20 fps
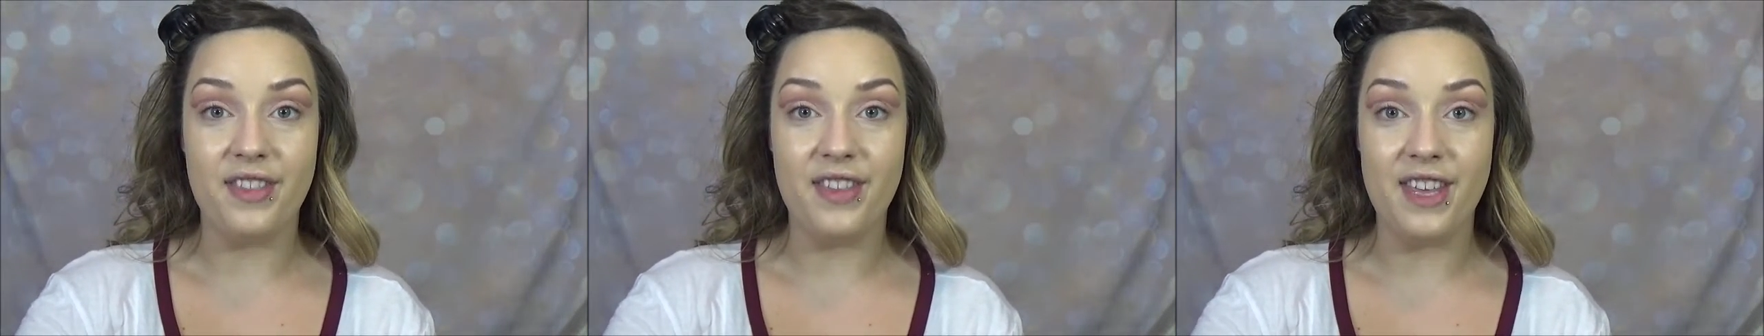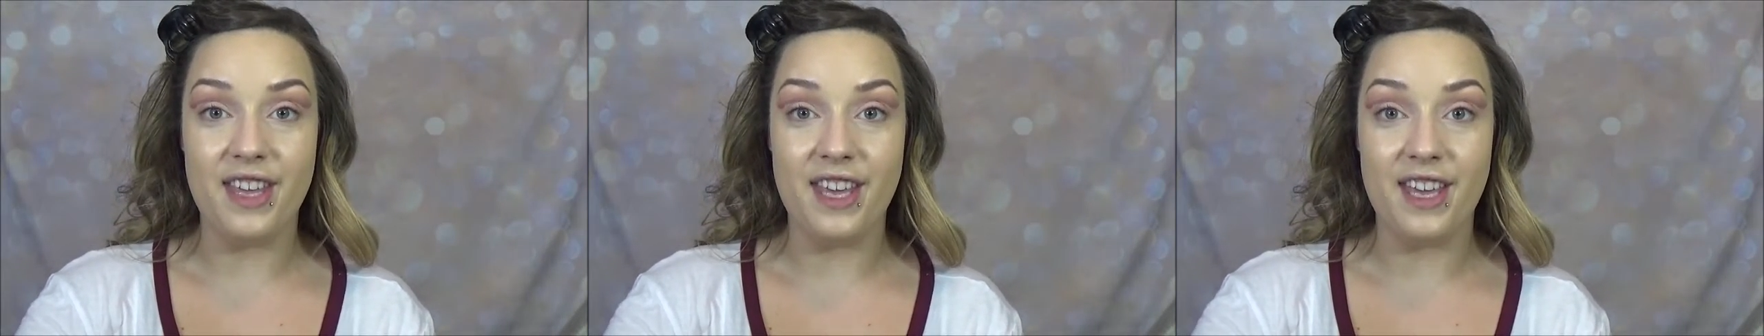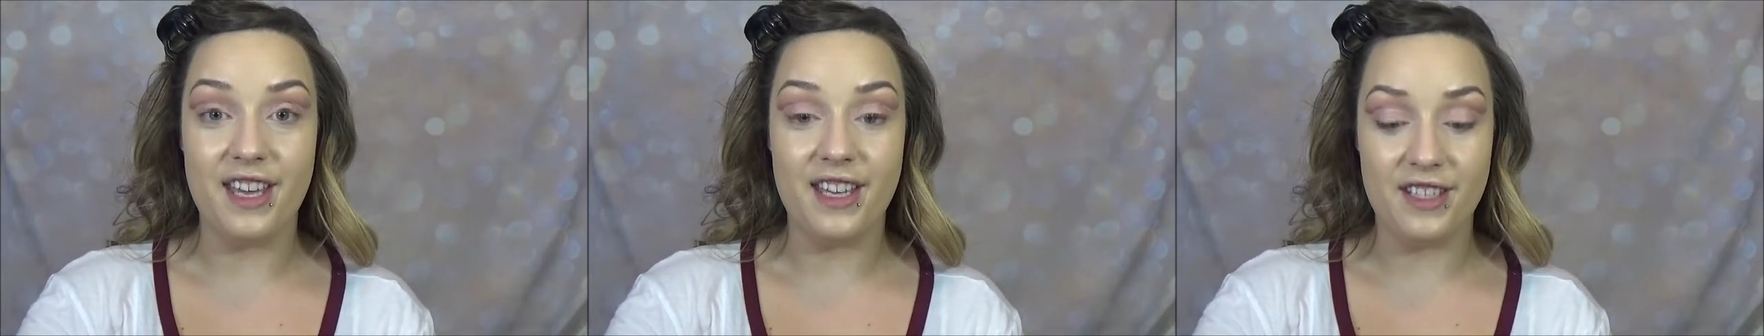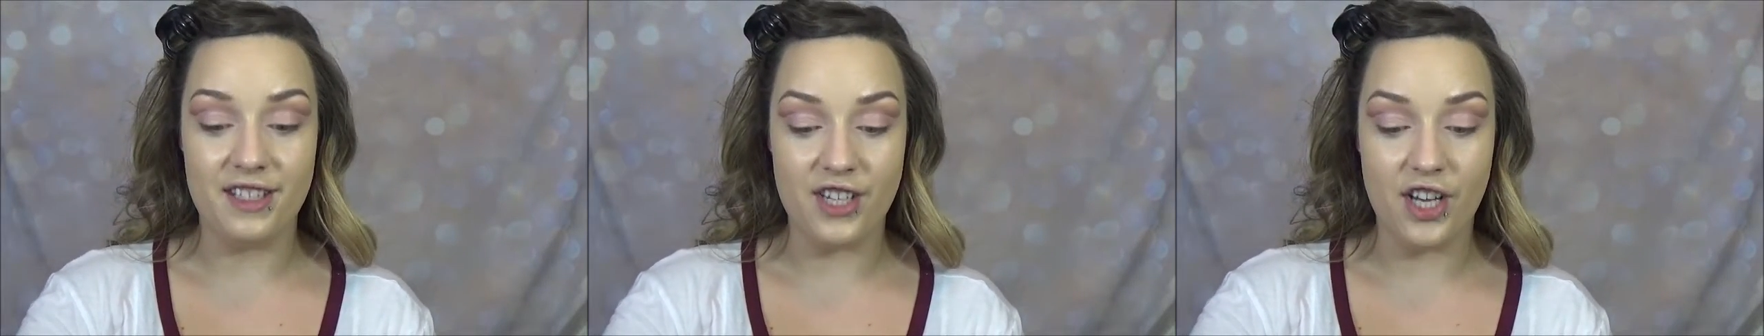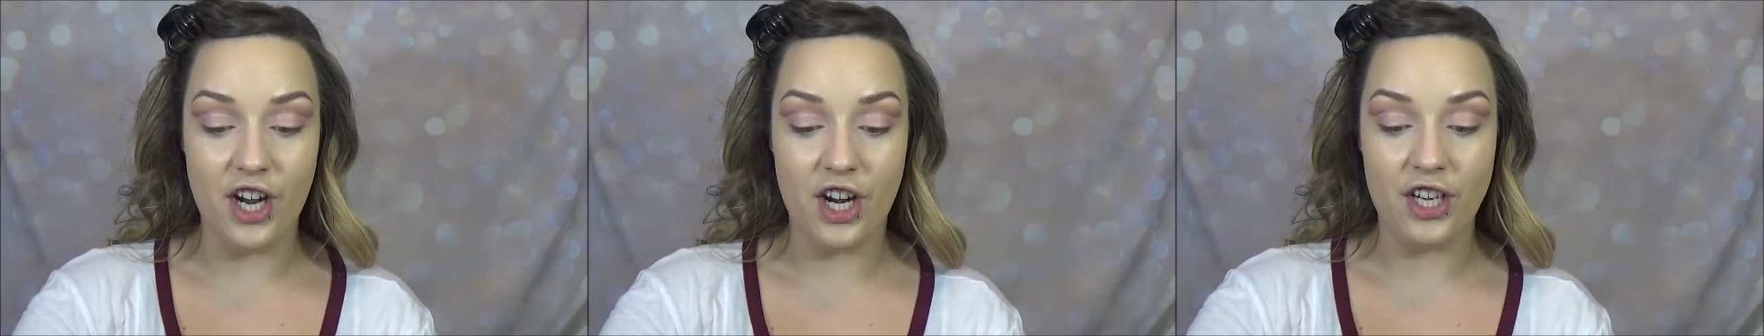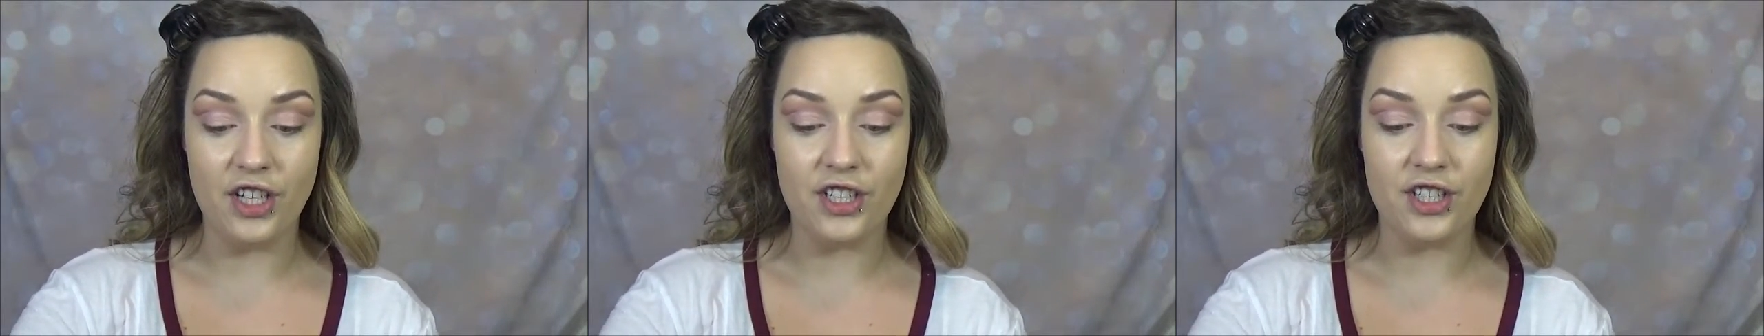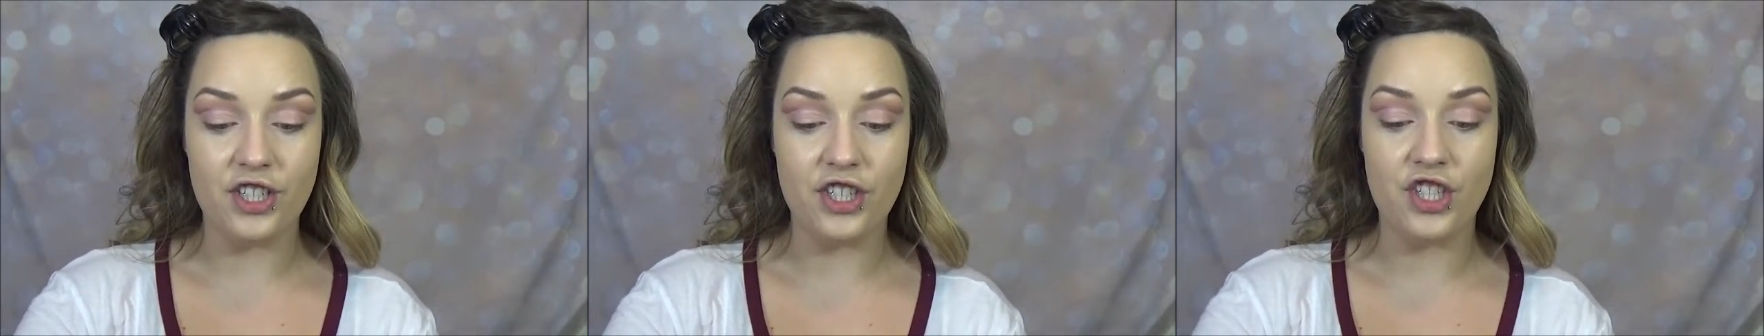the
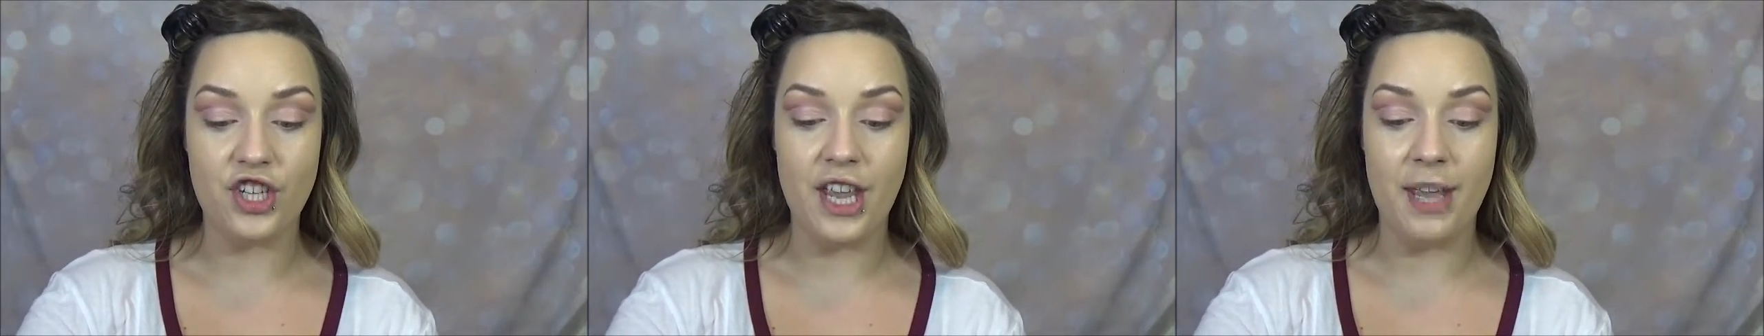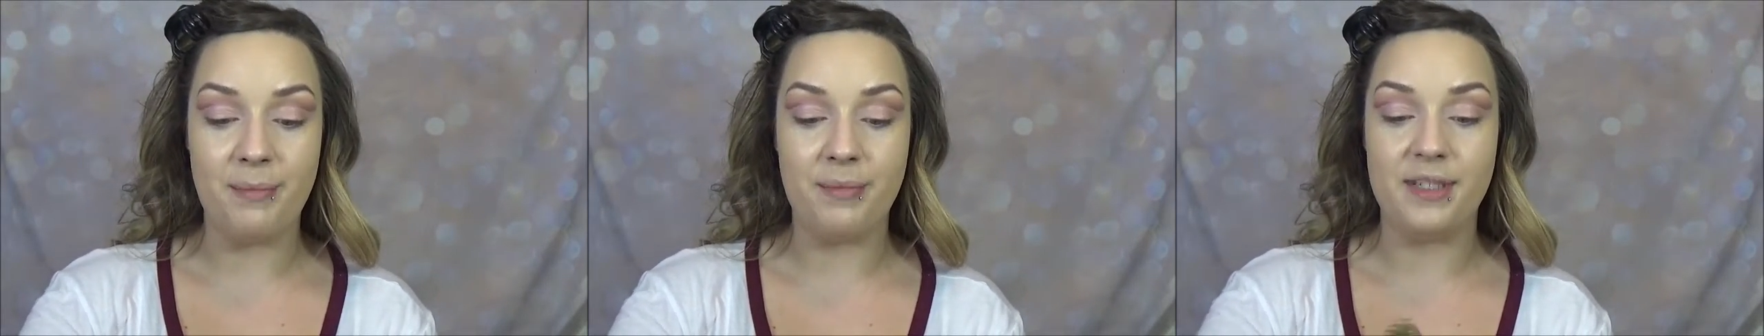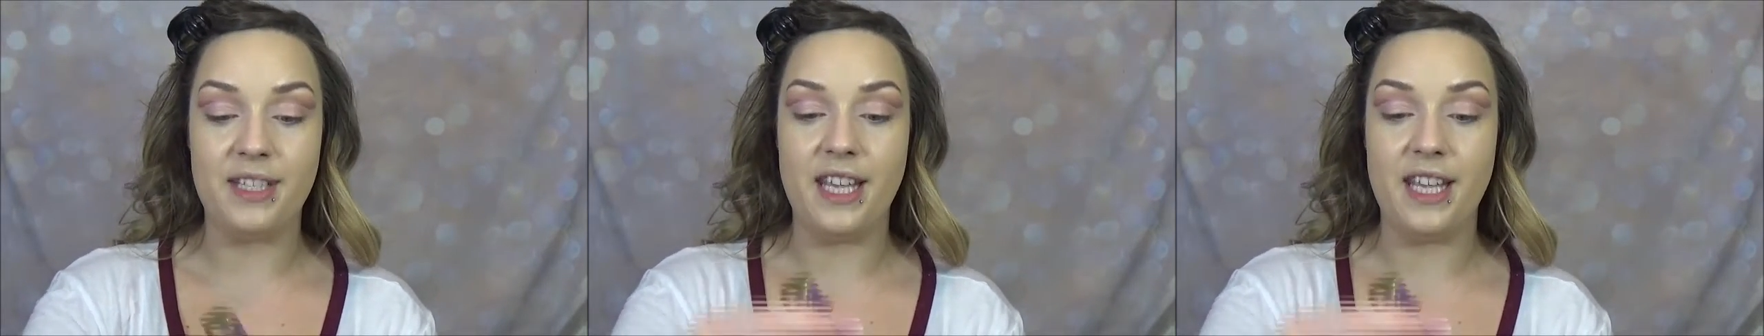Tarte Shape